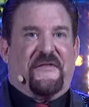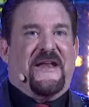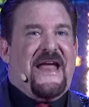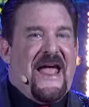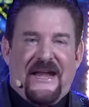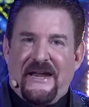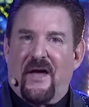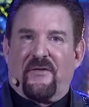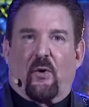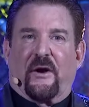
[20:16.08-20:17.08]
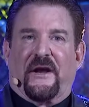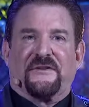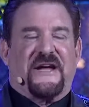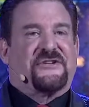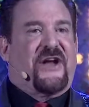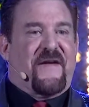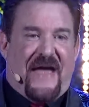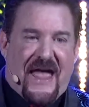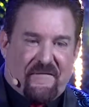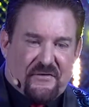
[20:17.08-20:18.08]
than any other organization I've
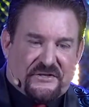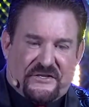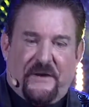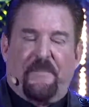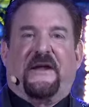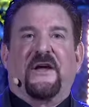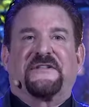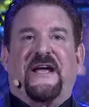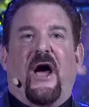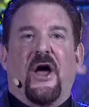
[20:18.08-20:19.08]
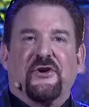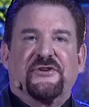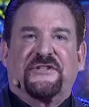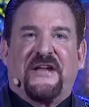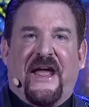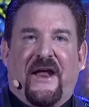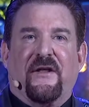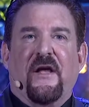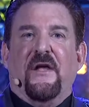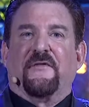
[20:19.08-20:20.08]
ever seen because they understand
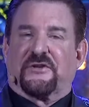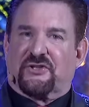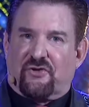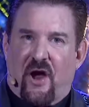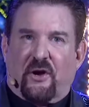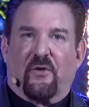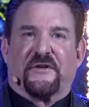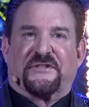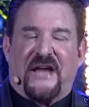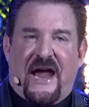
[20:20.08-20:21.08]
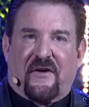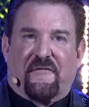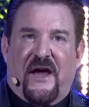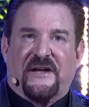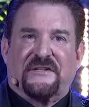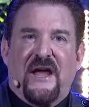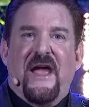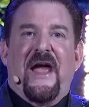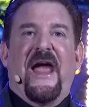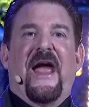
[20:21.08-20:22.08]
the struggle, the sacrifice,
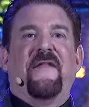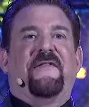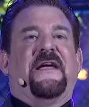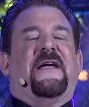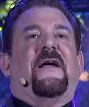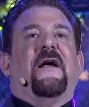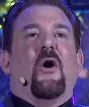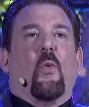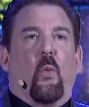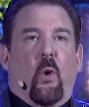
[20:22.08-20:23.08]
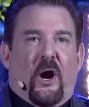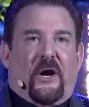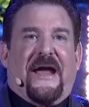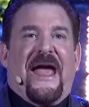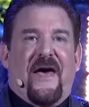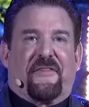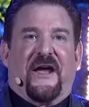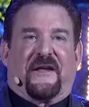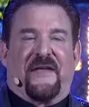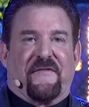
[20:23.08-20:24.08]
and the work
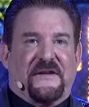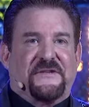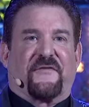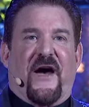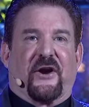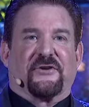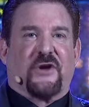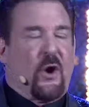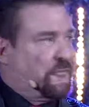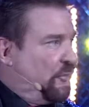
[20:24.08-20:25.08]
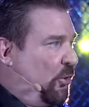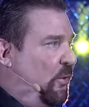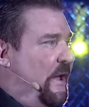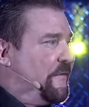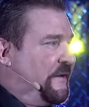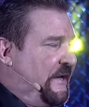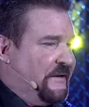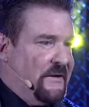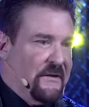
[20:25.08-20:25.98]
ethic that these fighters go through, the